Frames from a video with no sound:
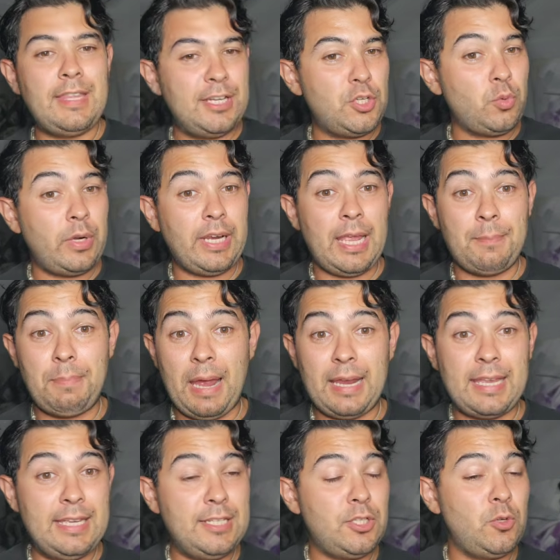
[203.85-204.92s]
They just want to get
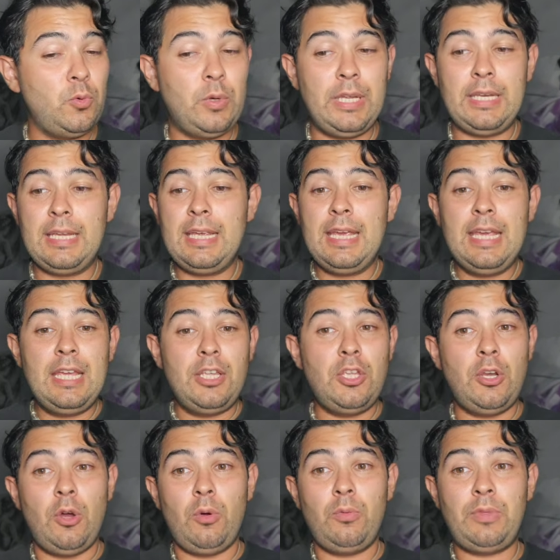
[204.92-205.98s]
back into it.
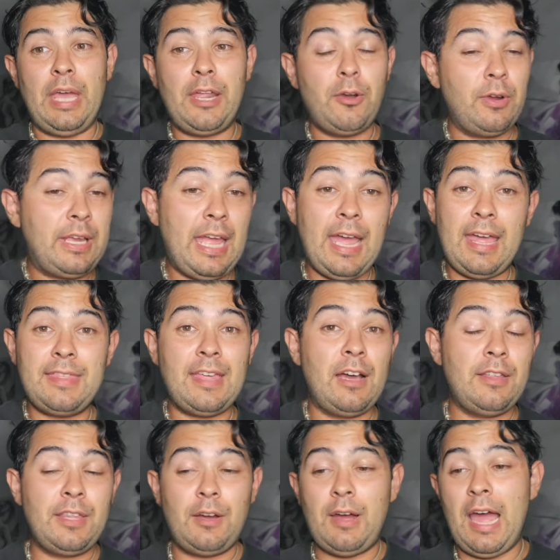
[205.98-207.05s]
They don't care.
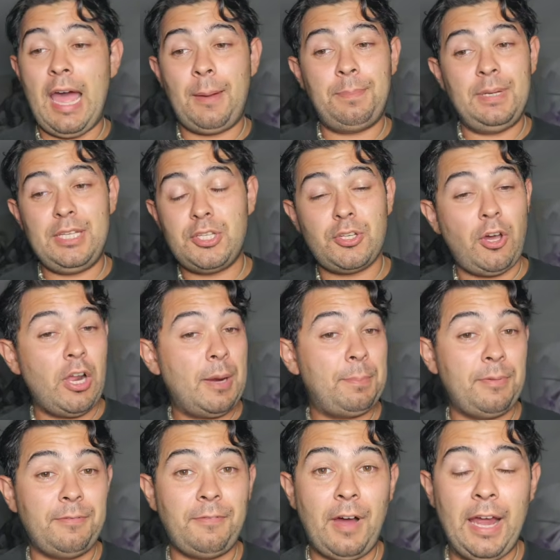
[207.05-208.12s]
They'll happily start up
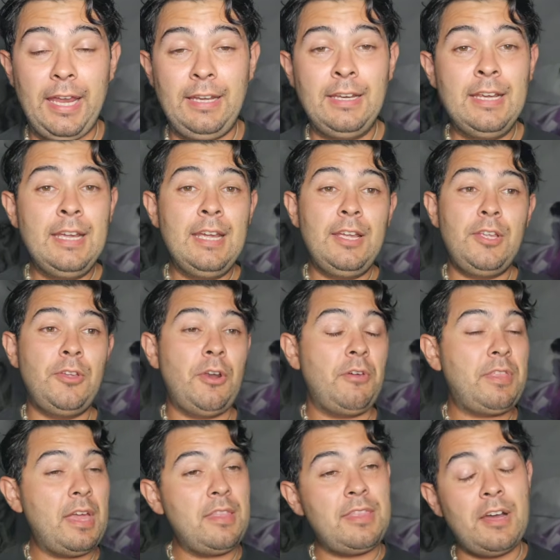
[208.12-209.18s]
a fight.
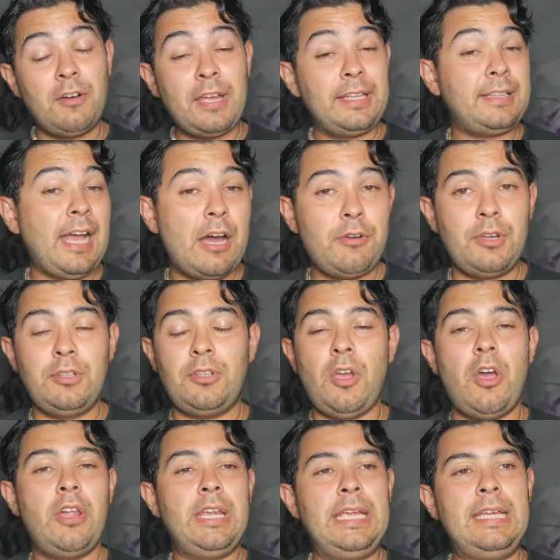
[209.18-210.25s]
They'll get down and
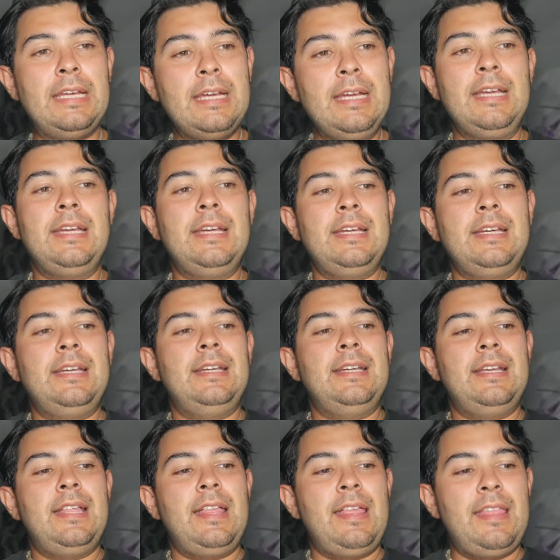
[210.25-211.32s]
dirty.
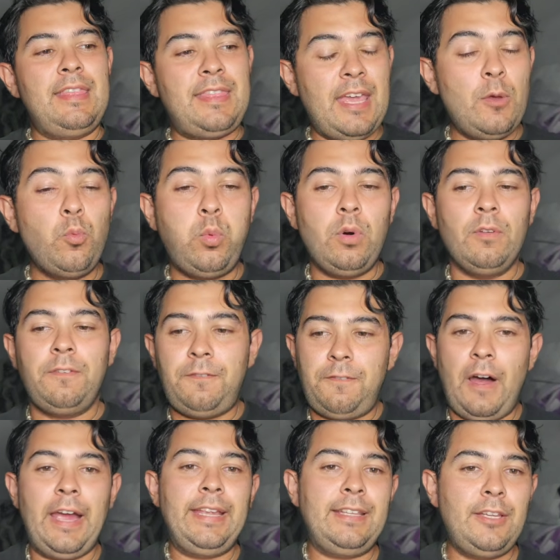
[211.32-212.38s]
They will
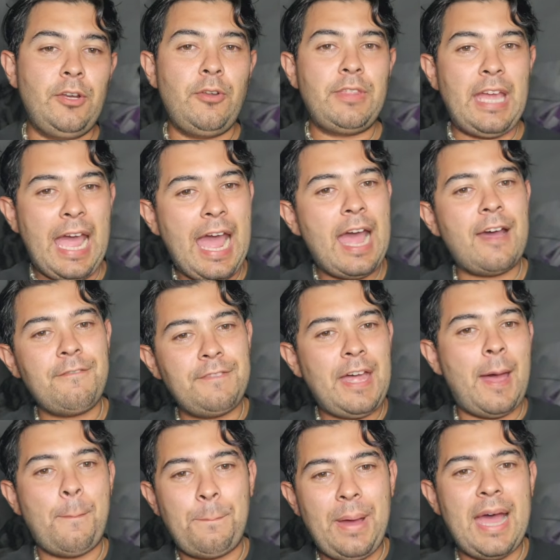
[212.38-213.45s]
fight. They have
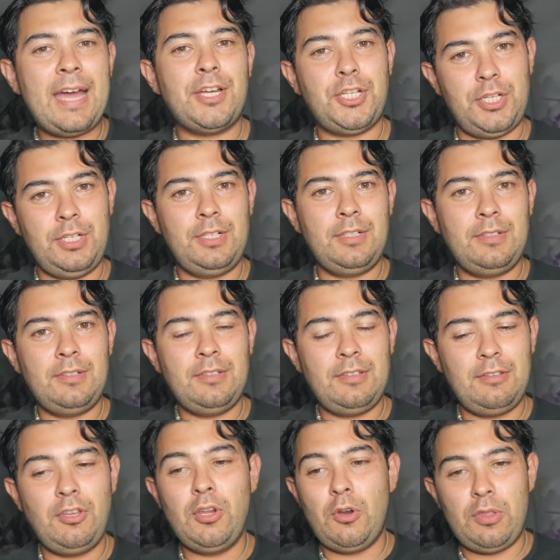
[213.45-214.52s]
that passion.
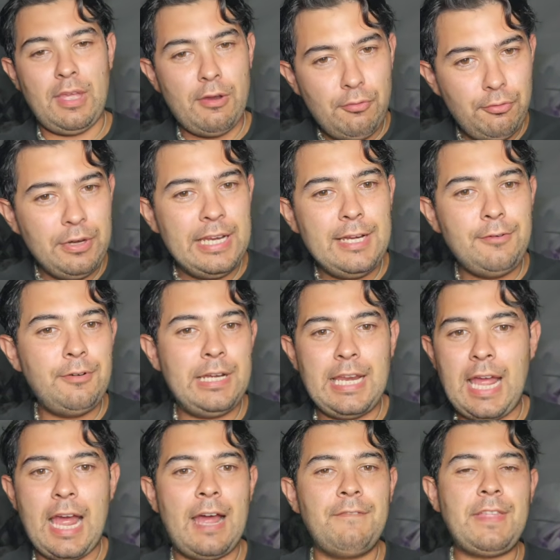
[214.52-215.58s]
They really
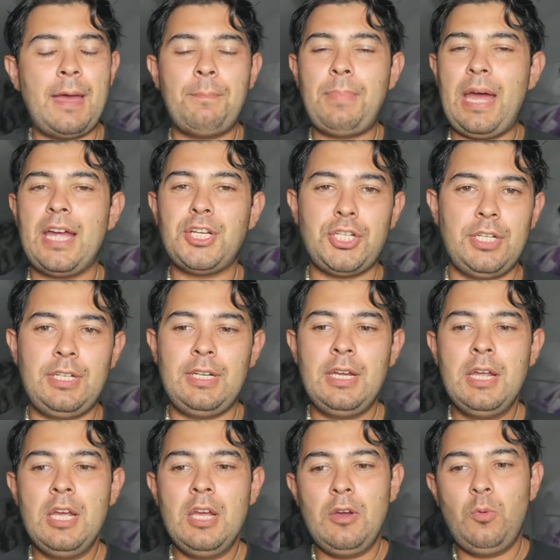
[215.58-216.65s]
have that passion,
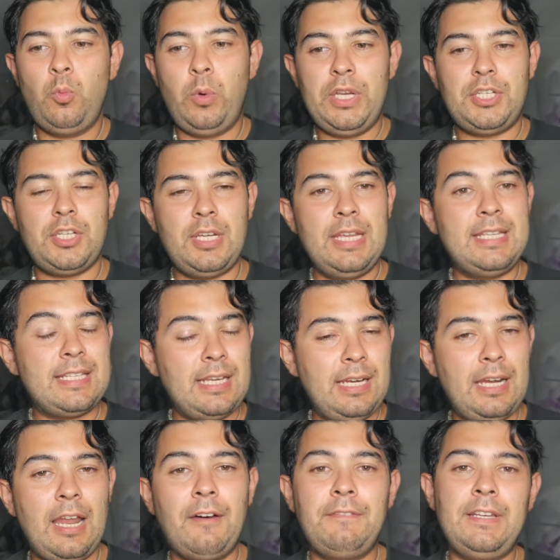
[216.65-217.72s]
which is
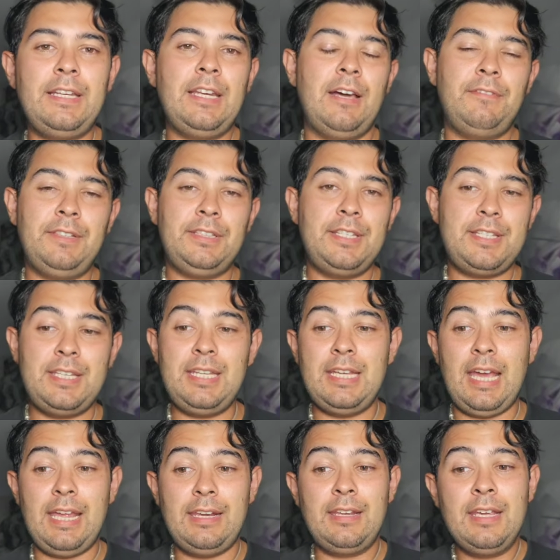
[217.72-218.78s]
lovely to see.
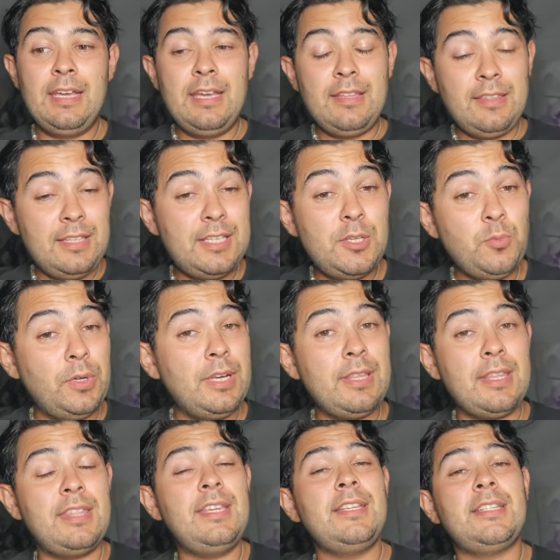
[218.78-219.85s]
And this is one of
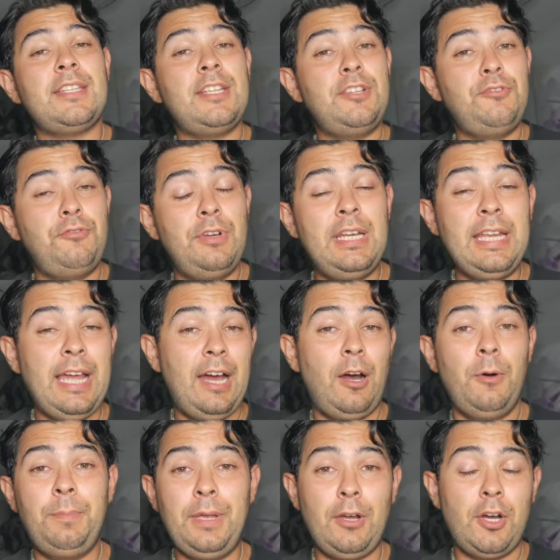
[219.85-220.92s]
the things that is really
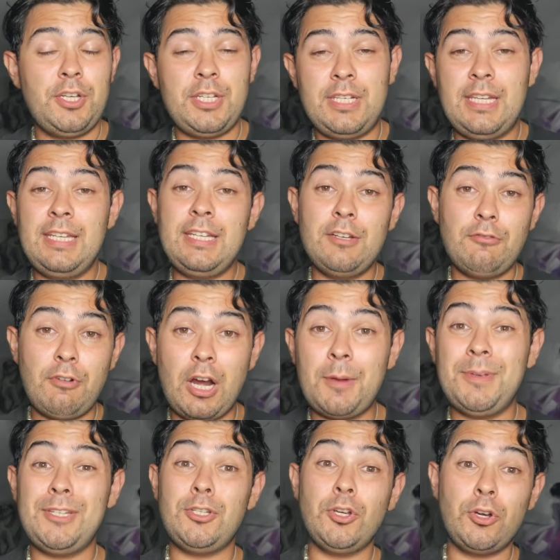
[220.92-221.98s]
helping Argentinian
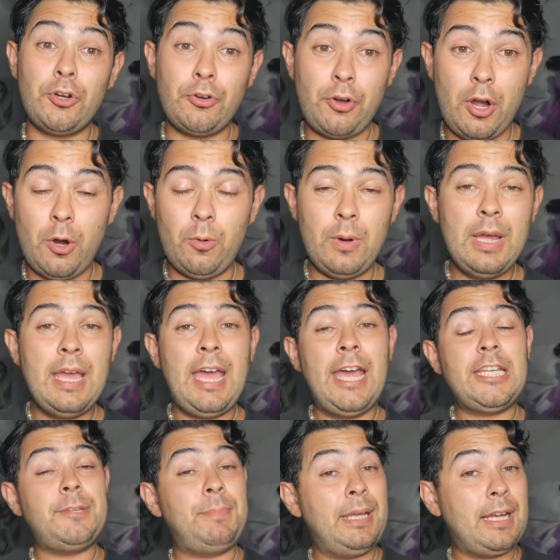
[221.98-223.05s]
rugby to grow
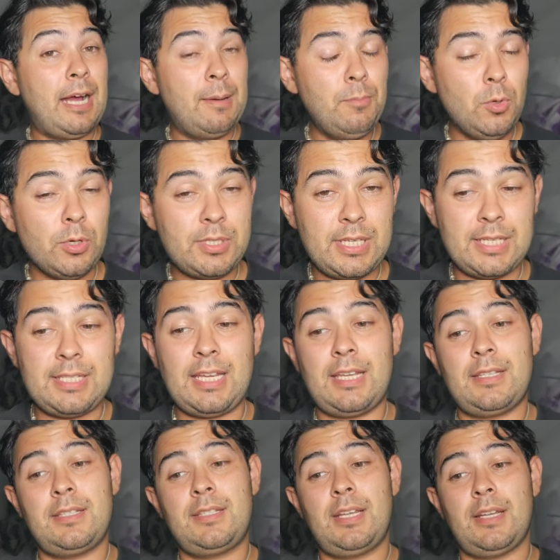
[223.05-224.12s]
and to become more
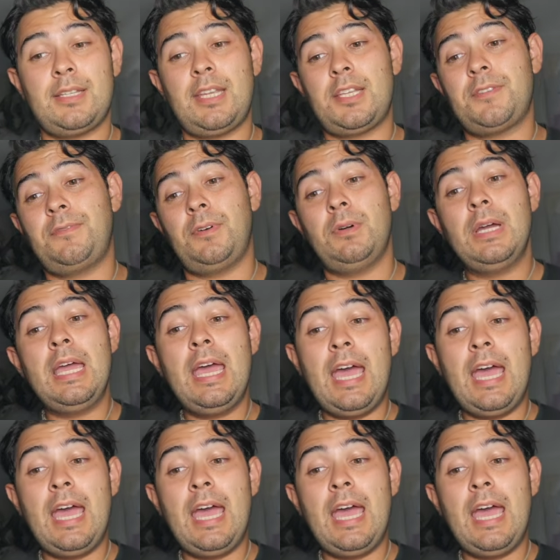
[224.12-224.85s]
successful.